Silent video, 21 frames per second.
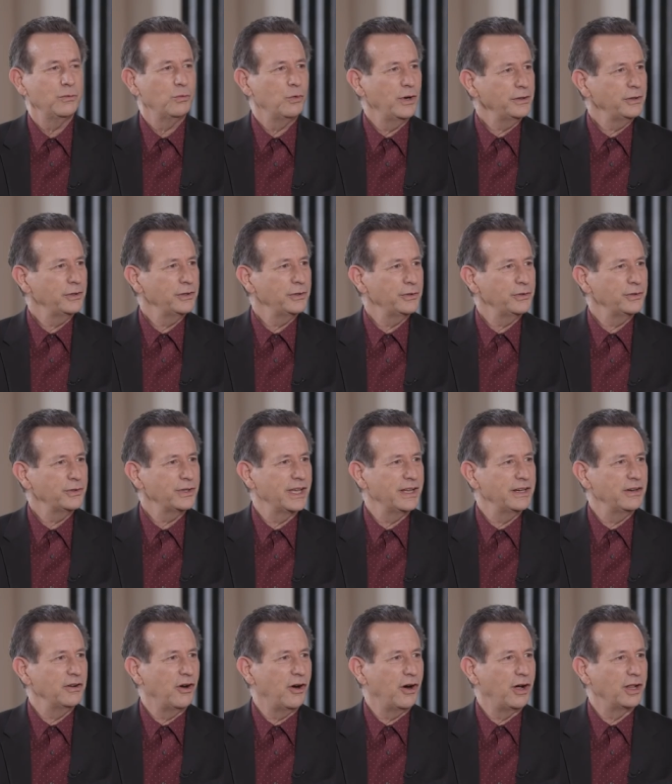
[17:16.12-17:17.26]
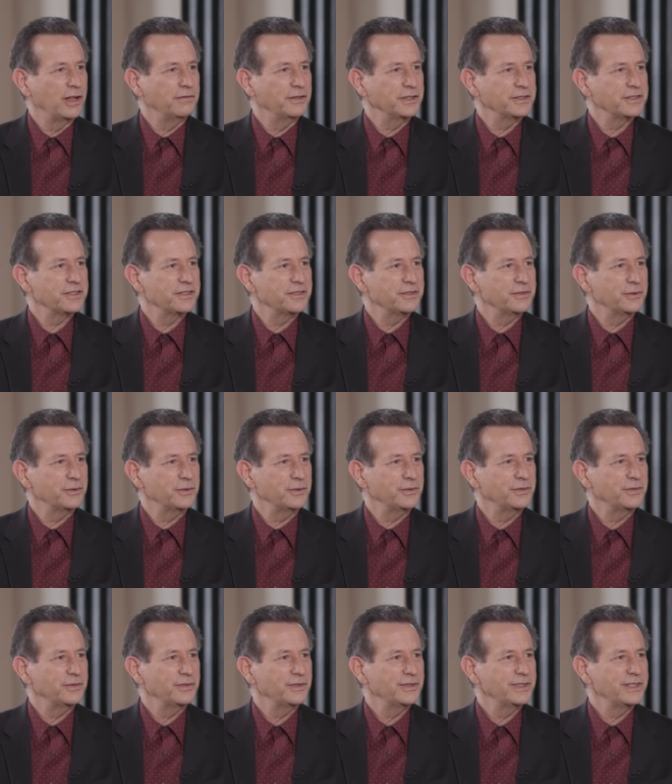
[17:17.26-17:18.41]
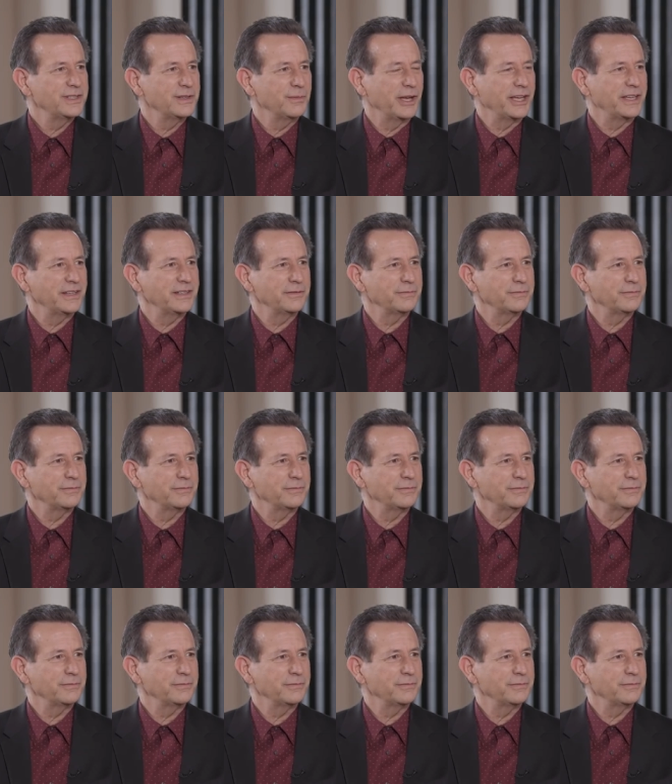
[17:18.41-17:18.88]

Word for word: What little can all of us do to make a